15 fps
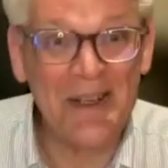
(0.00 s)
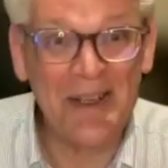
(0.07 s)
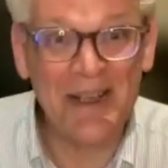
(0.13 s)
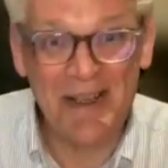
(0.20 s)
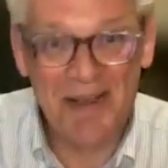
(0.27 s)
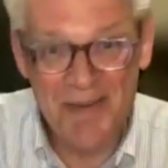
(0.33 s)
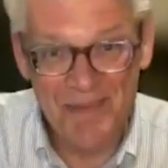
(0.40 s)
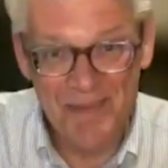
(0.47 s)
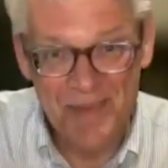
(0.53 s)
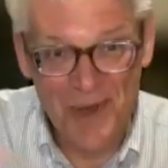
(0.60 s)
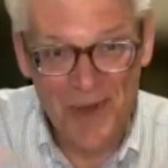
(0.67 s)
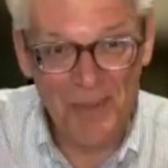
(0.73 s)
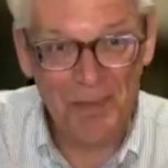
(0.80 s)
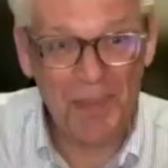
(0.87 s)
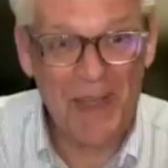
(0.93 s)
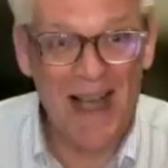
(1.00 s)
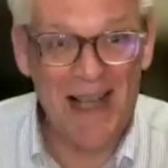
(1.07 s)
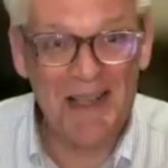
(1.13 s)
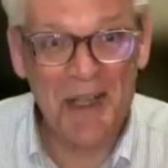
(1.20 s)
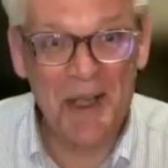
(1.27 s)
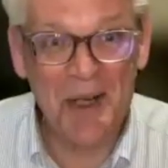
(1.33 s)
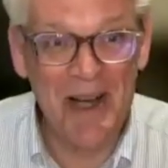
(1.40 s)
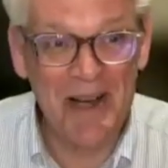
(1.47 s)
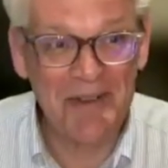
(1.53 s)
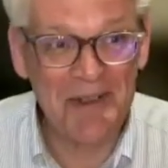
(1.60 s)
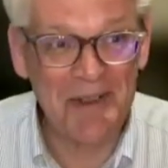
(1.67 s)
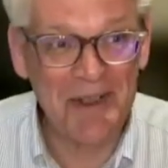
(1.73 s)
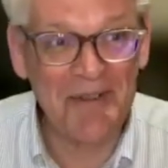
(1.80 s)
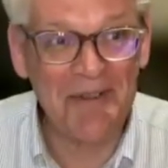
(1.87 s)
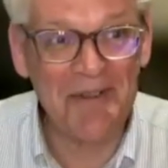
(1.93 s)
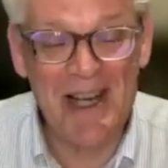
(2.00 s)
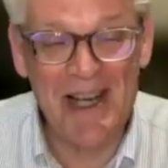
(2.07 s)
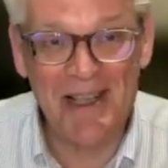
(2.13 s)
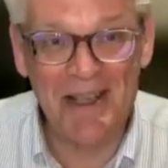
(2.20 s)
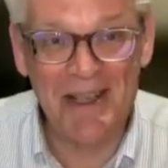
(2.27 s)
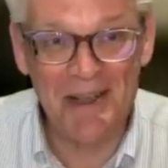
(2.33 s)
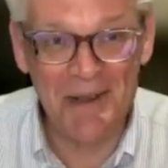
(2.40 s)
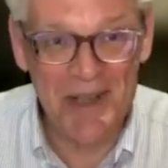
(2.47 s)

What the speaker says: going to sort of plateau after you find those